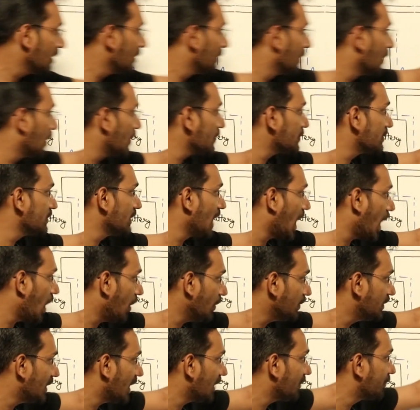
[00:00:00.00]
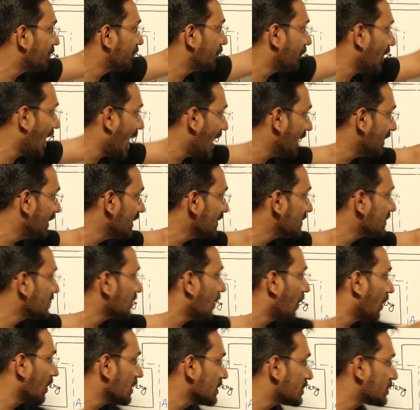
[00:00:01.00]
because now the fan is
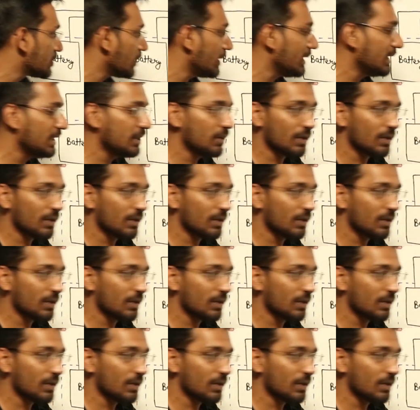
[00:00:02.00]
also in